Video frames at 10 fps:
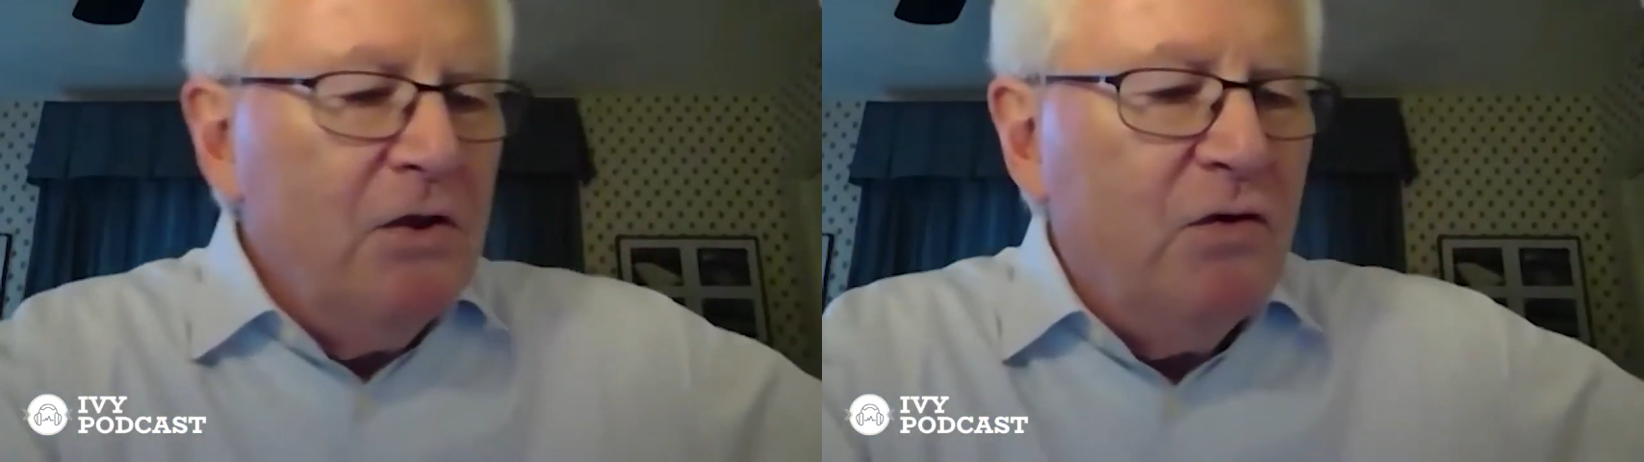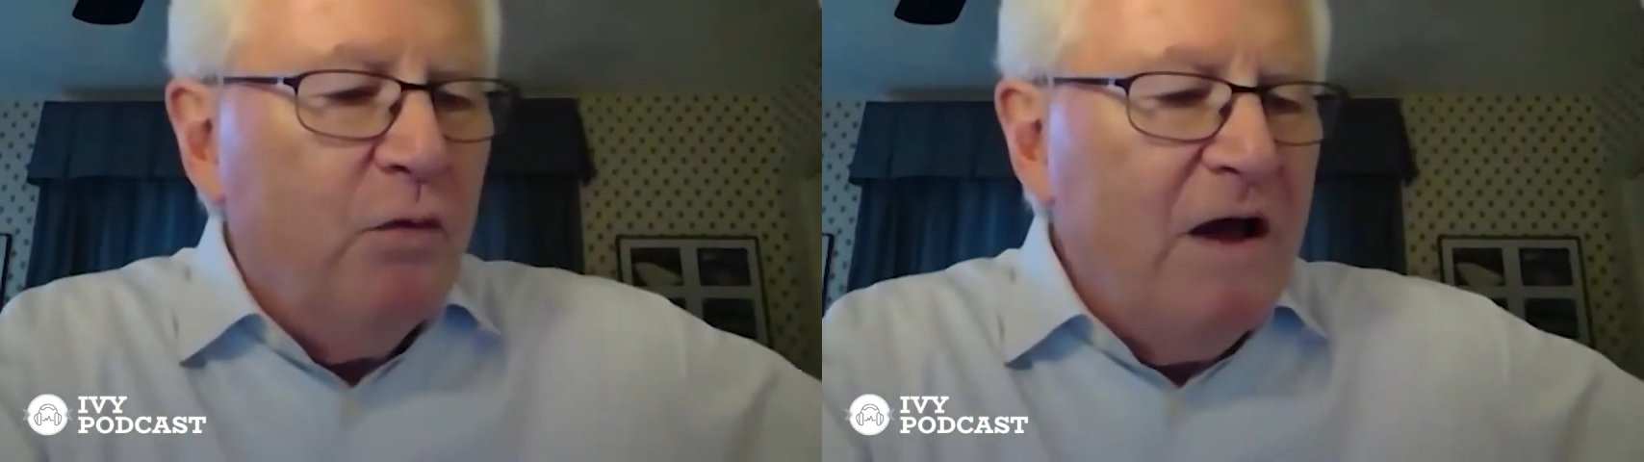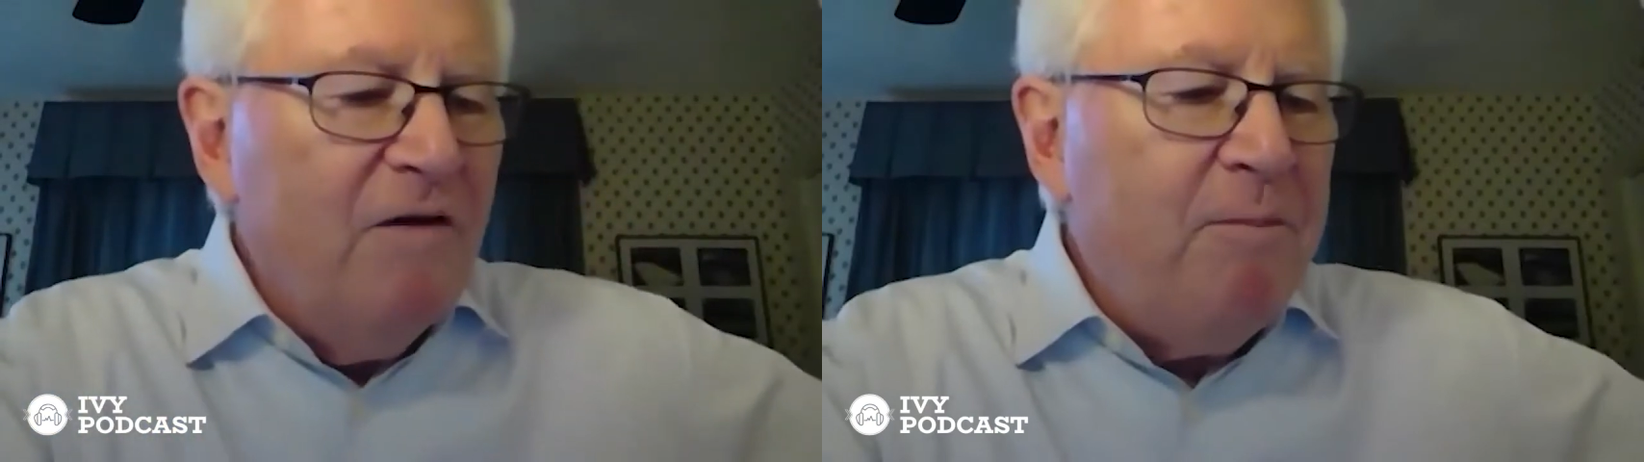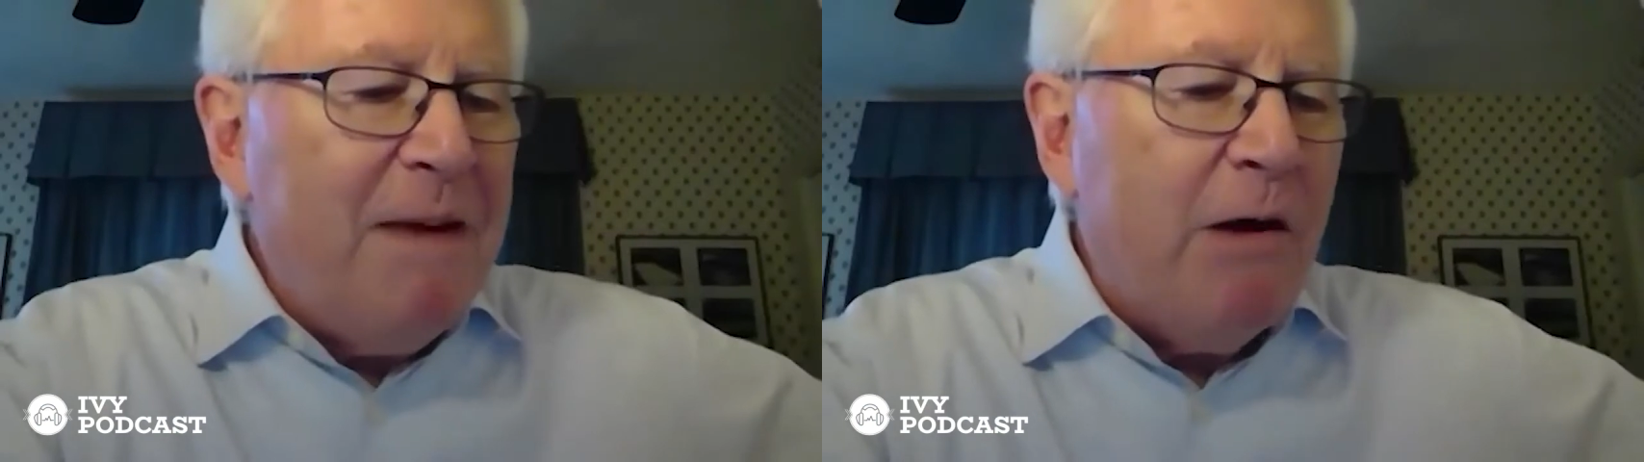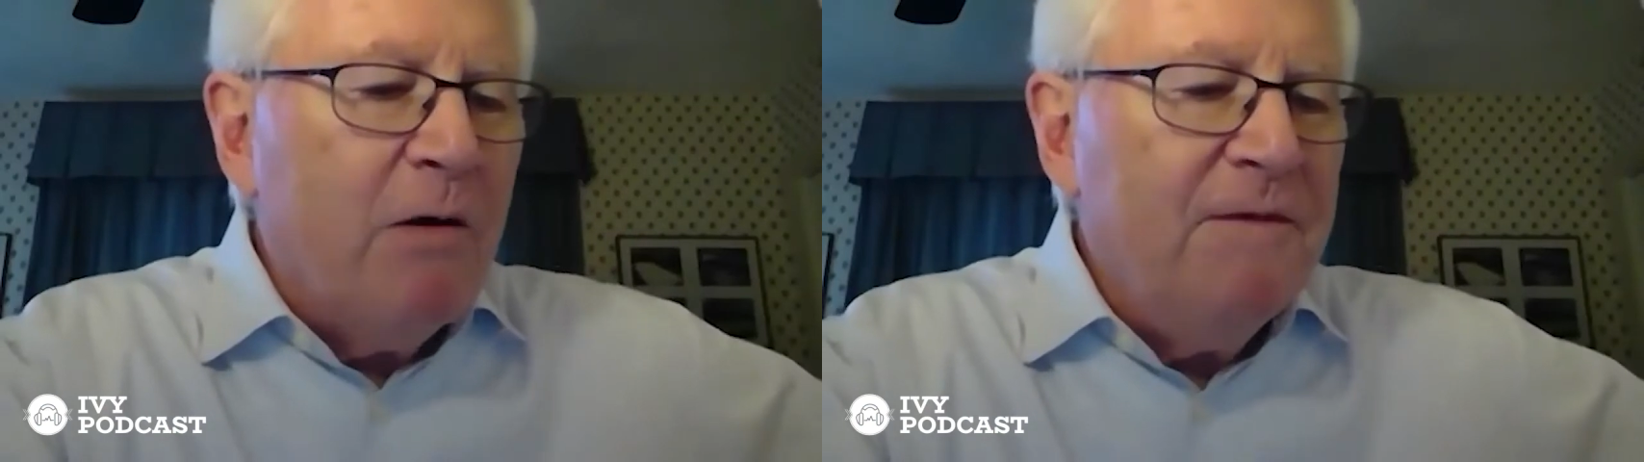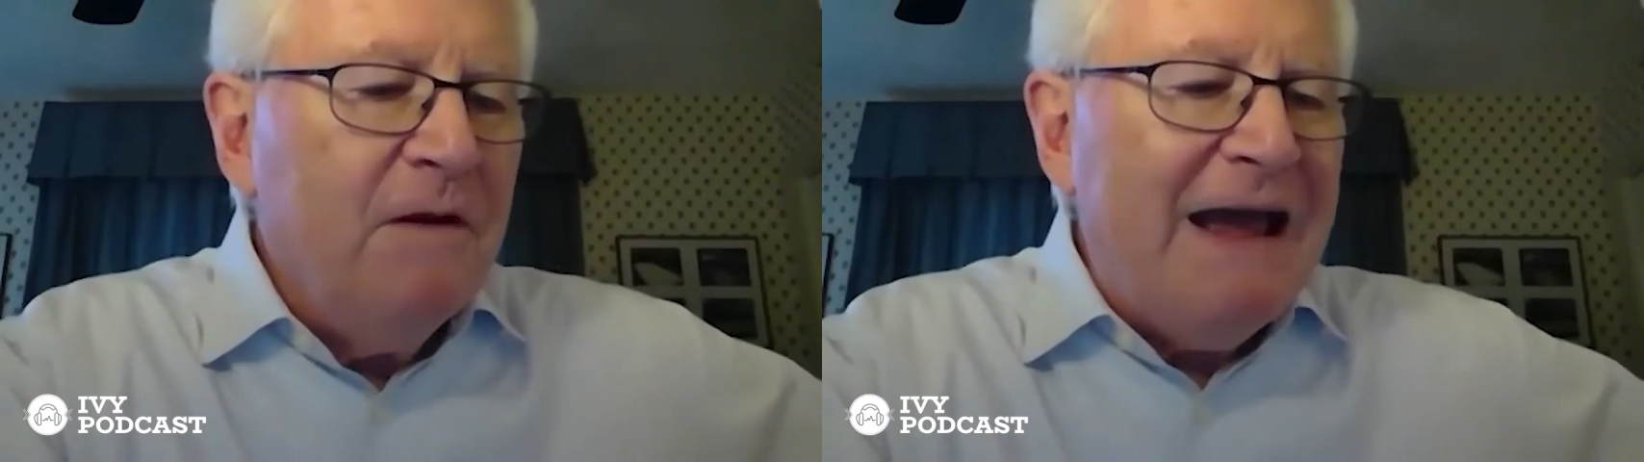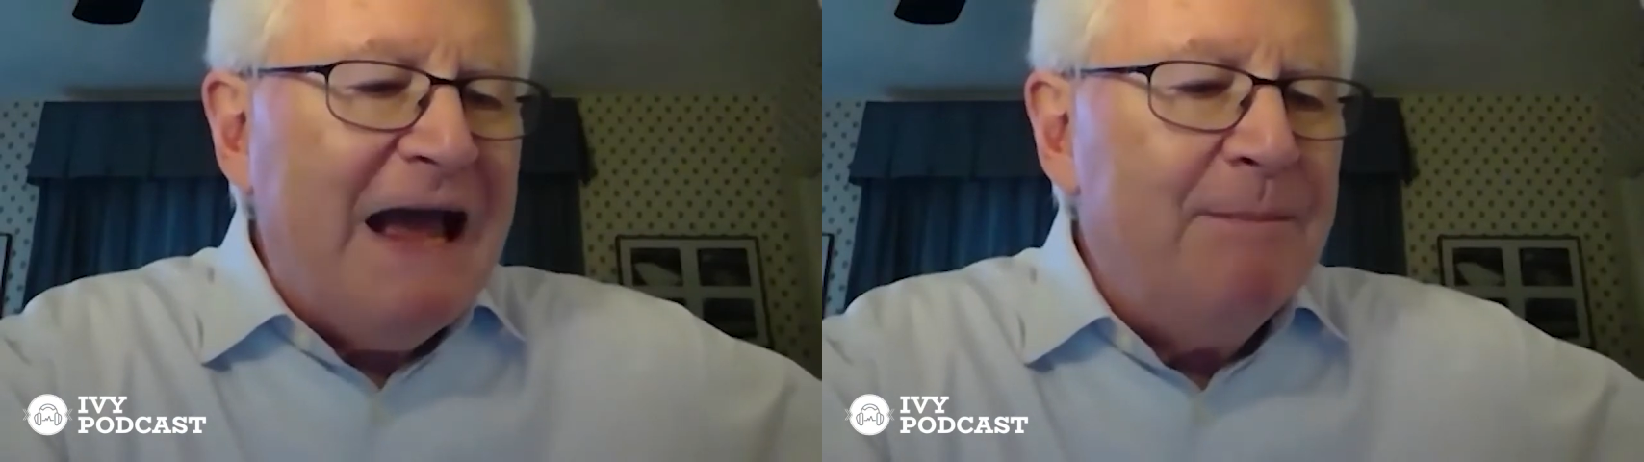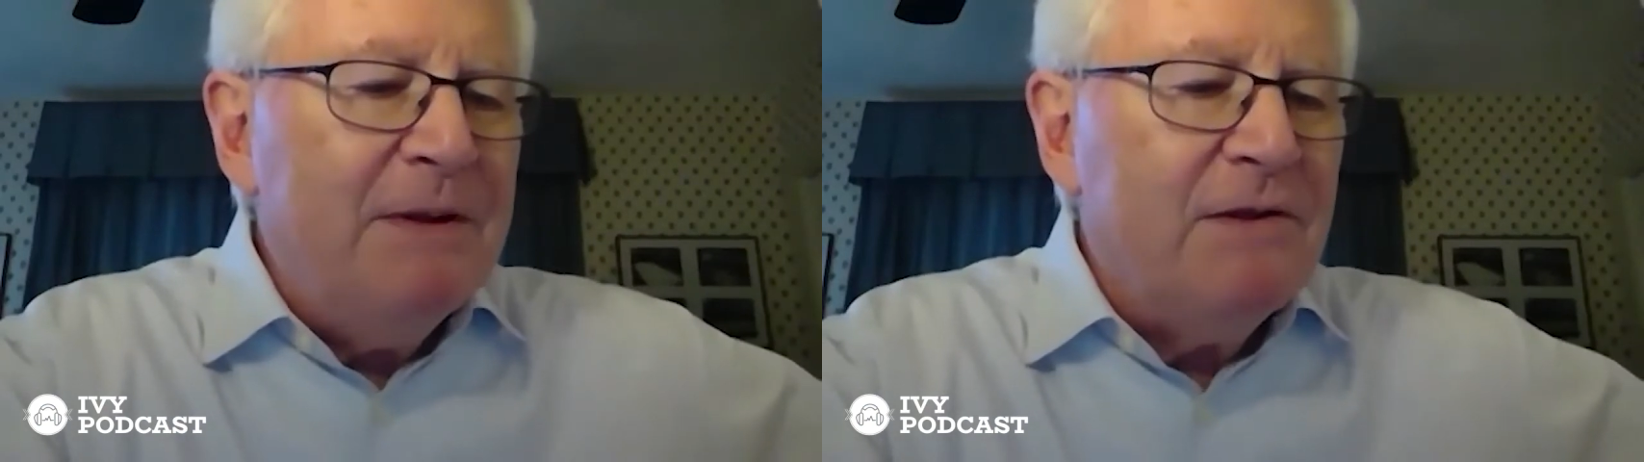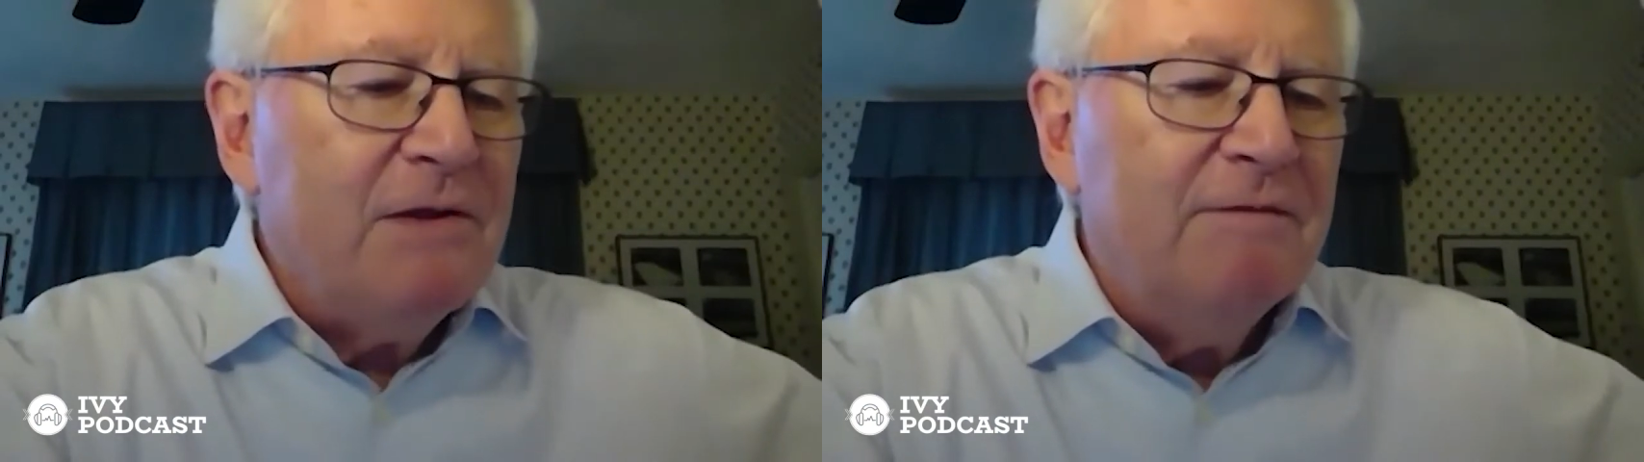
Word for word: 12 powerful habits